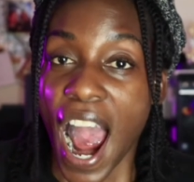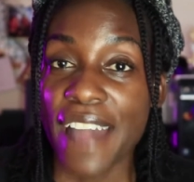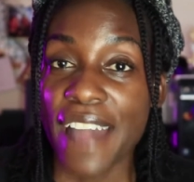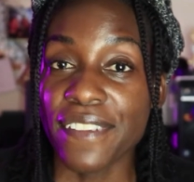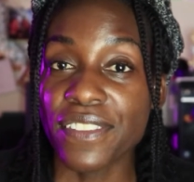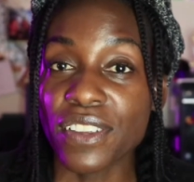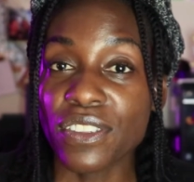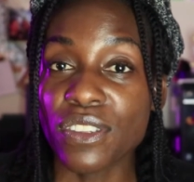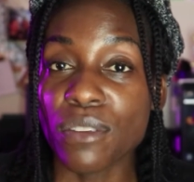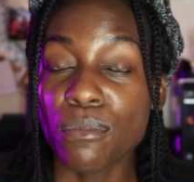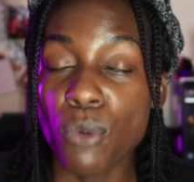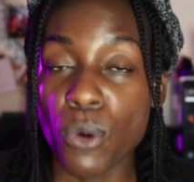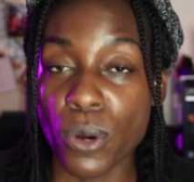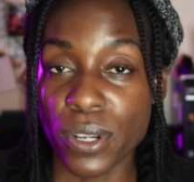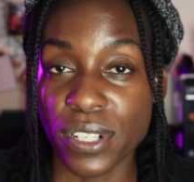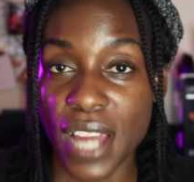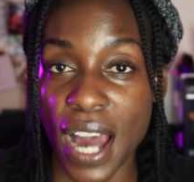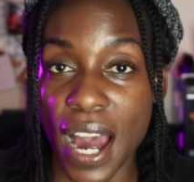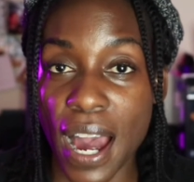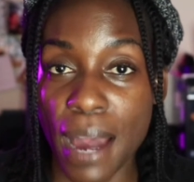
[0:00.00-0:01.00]
I think the
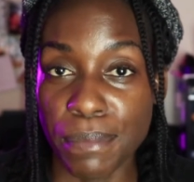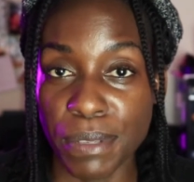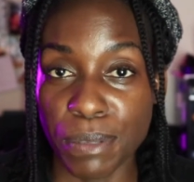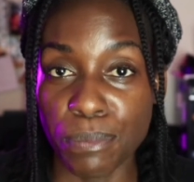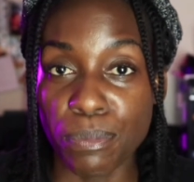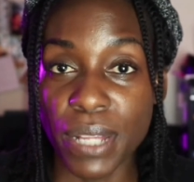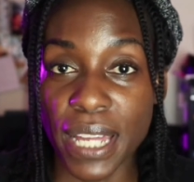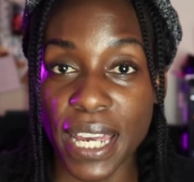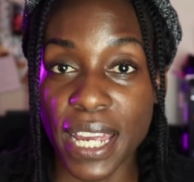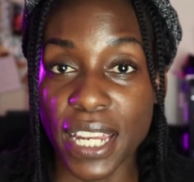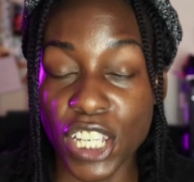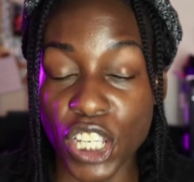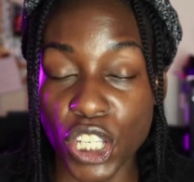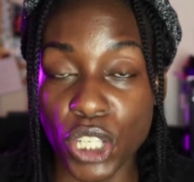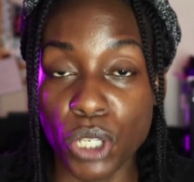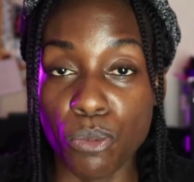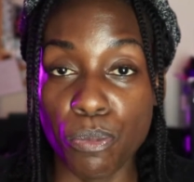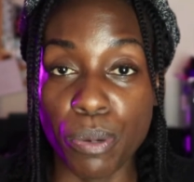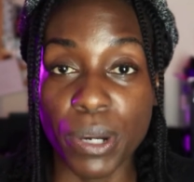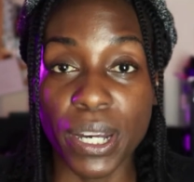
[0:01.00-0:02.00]
more time and
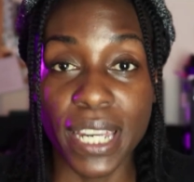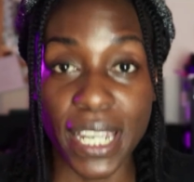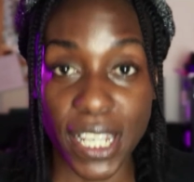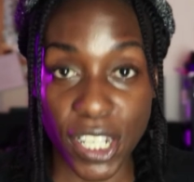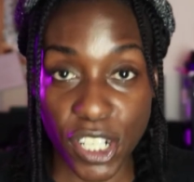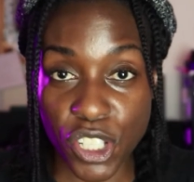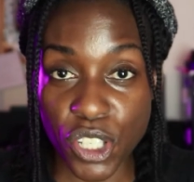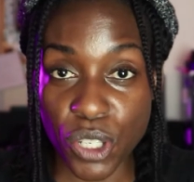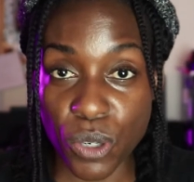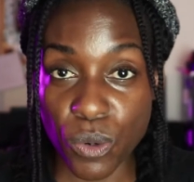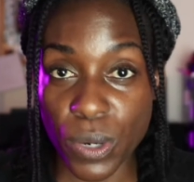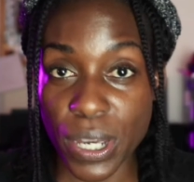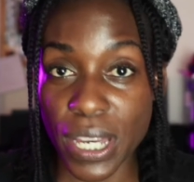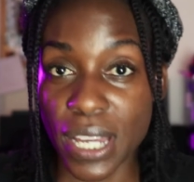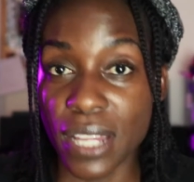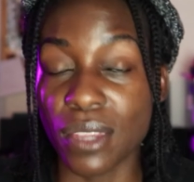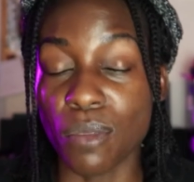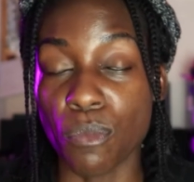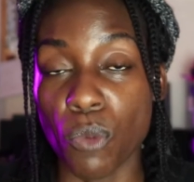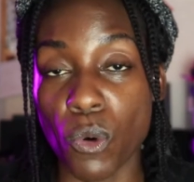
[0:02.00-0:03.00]
planning you put into
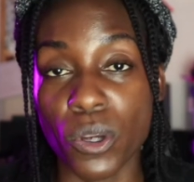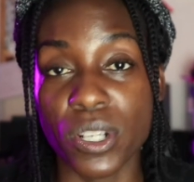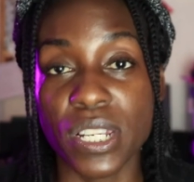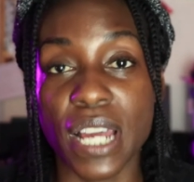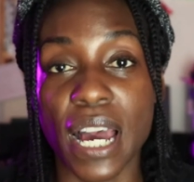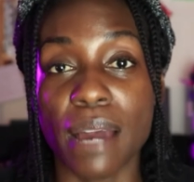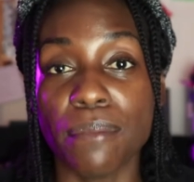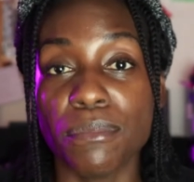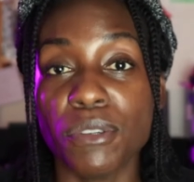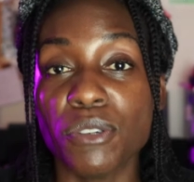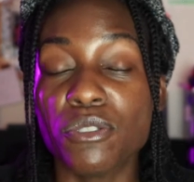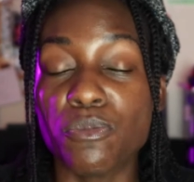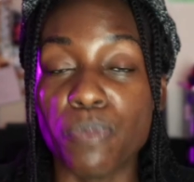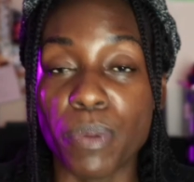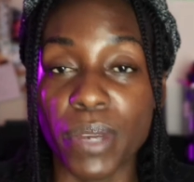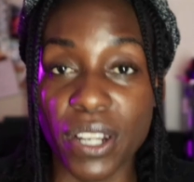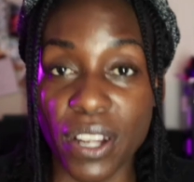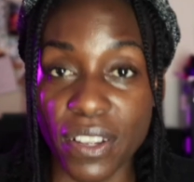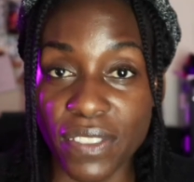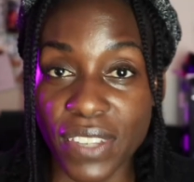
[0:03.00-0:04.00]
it, the more time you
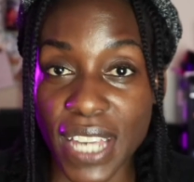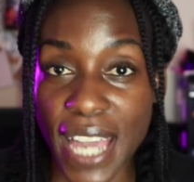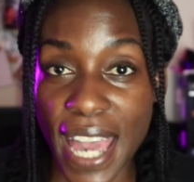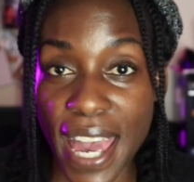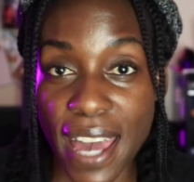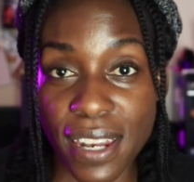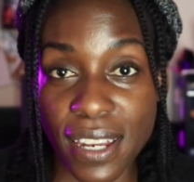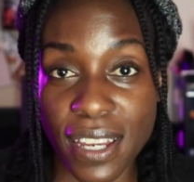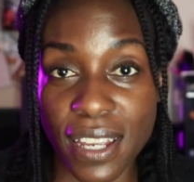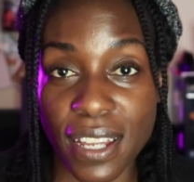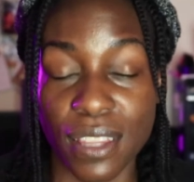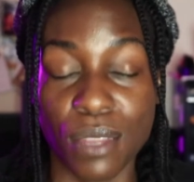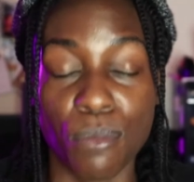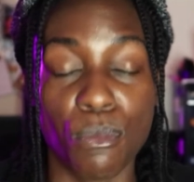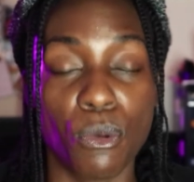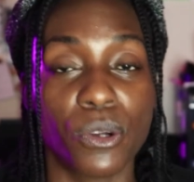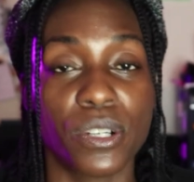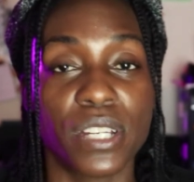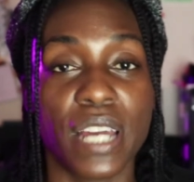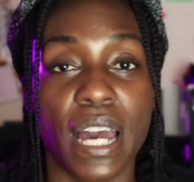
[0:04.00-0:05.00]
spend on the edit,
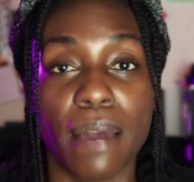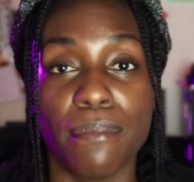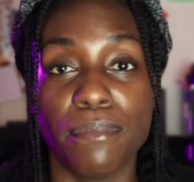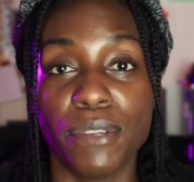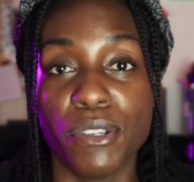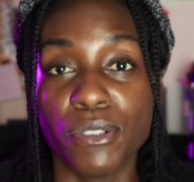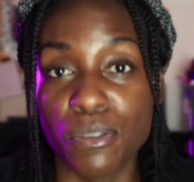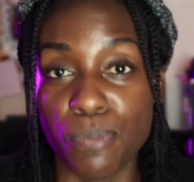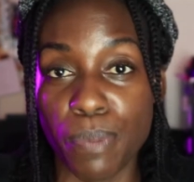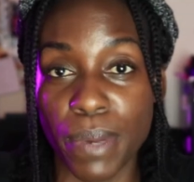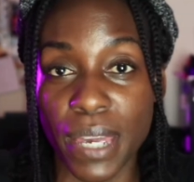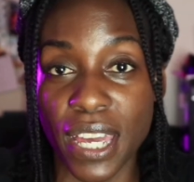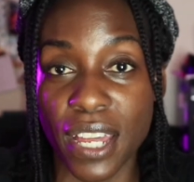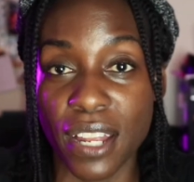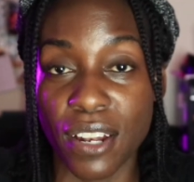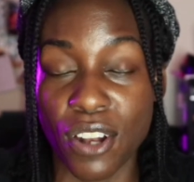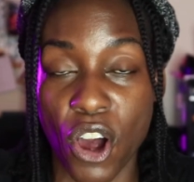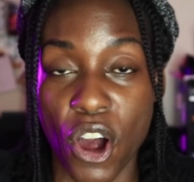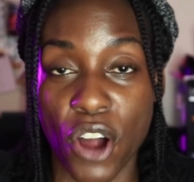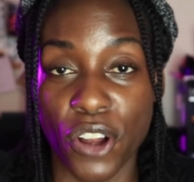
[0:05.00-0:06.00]
the more time you
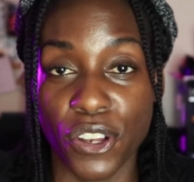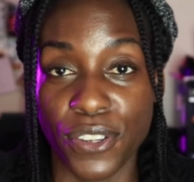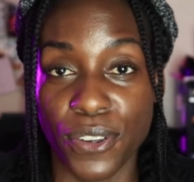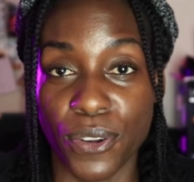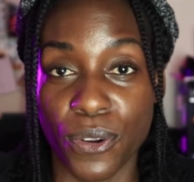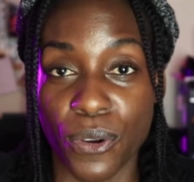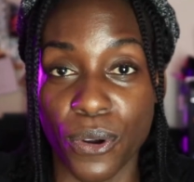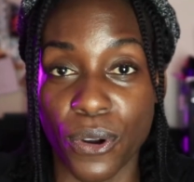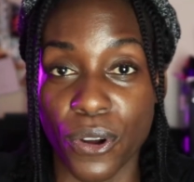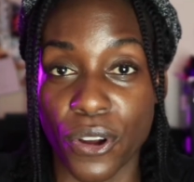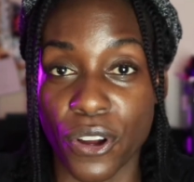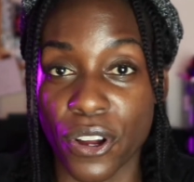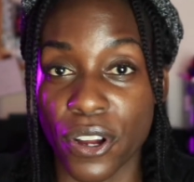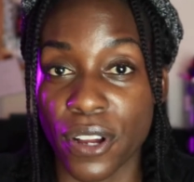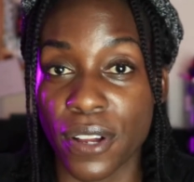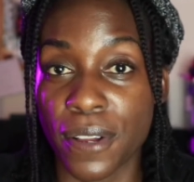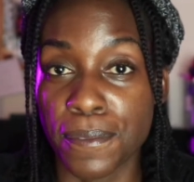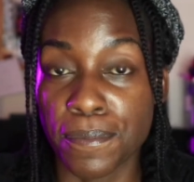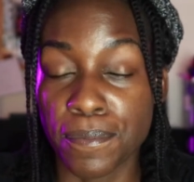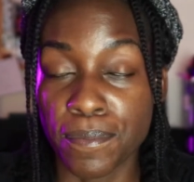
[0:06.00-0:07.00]
spend on
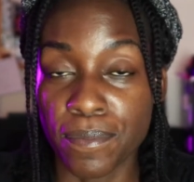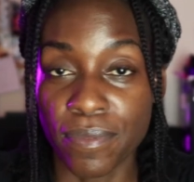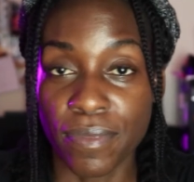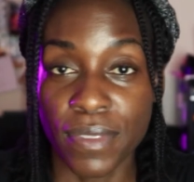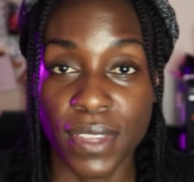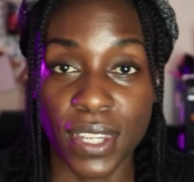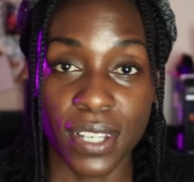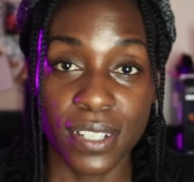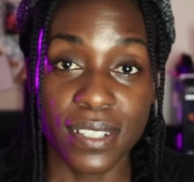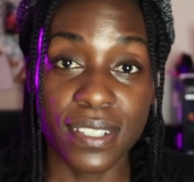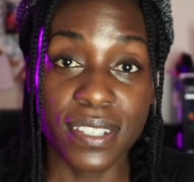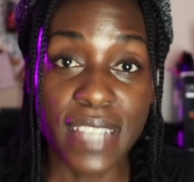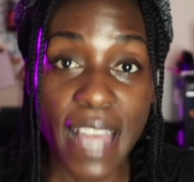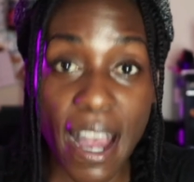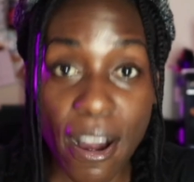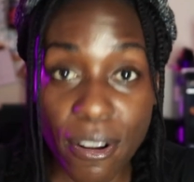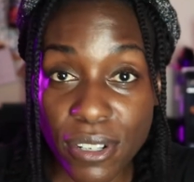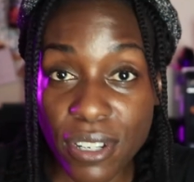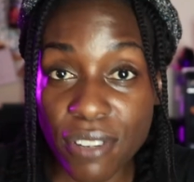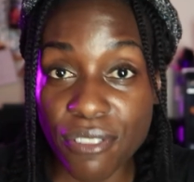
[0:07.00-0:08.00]
your
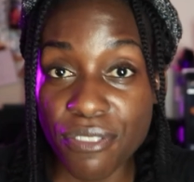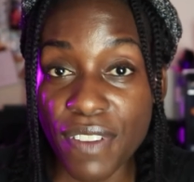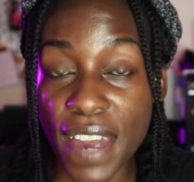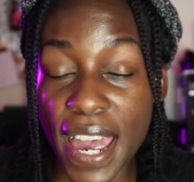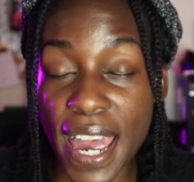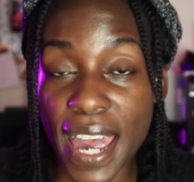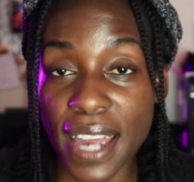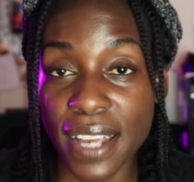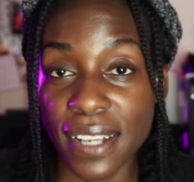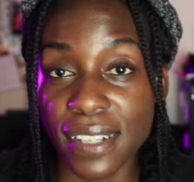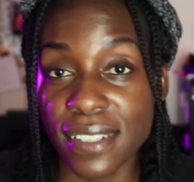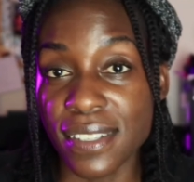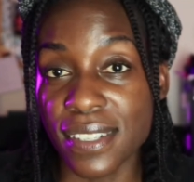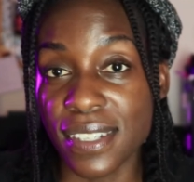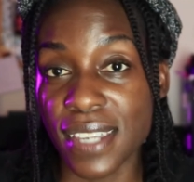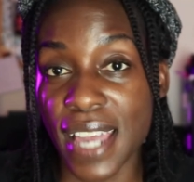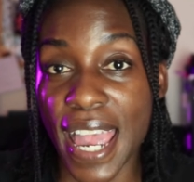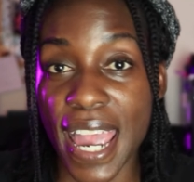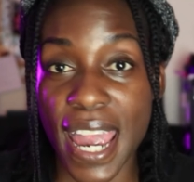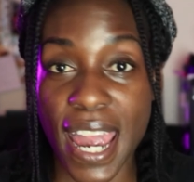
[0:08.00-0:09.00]
sound
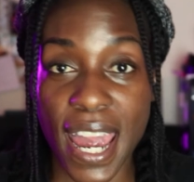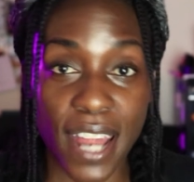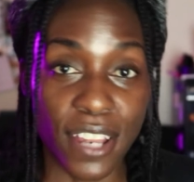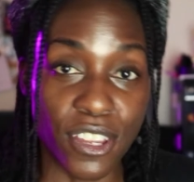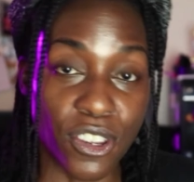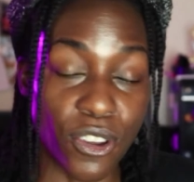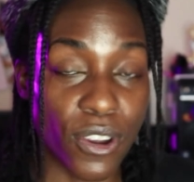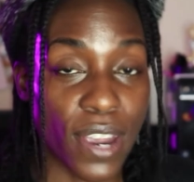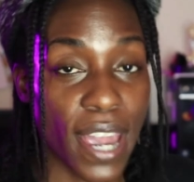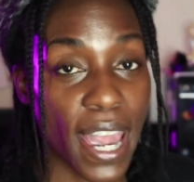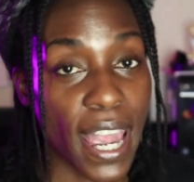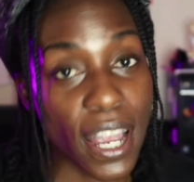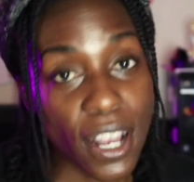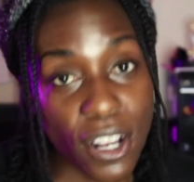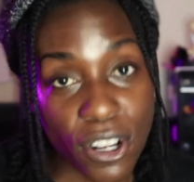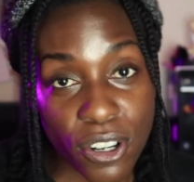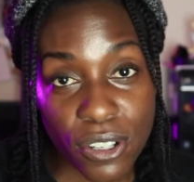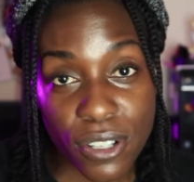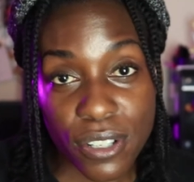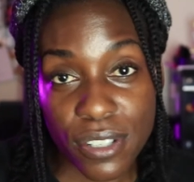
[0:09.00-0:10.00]
effects and your
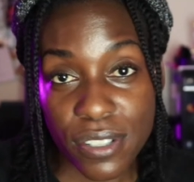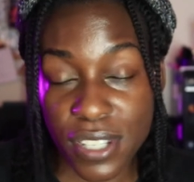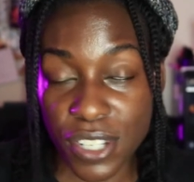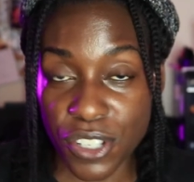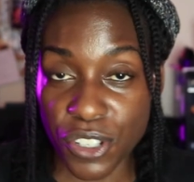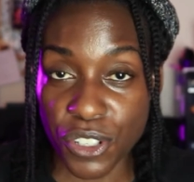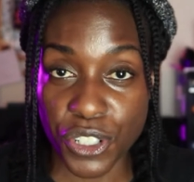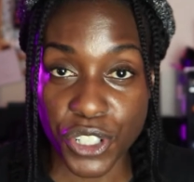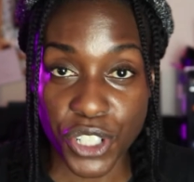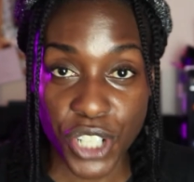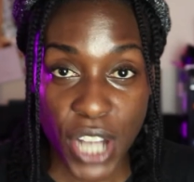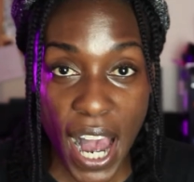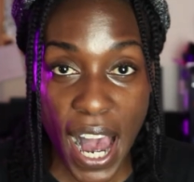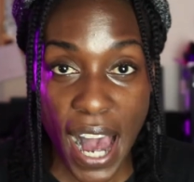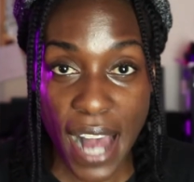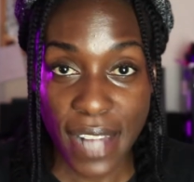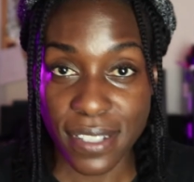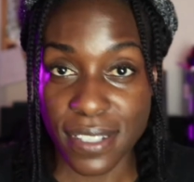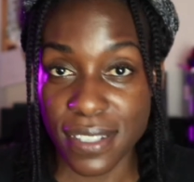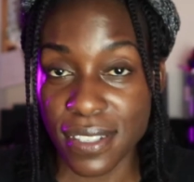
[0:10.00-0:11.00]
angles and your
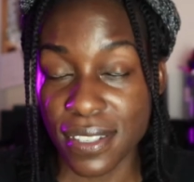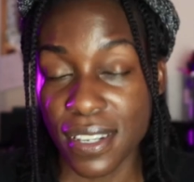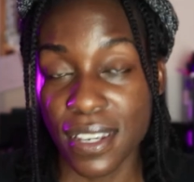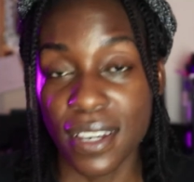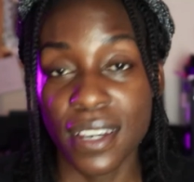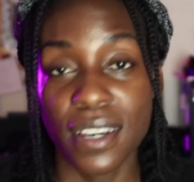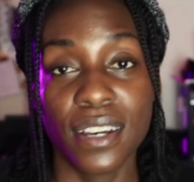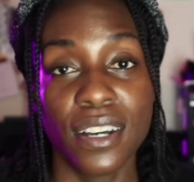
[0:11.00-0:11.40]
shots,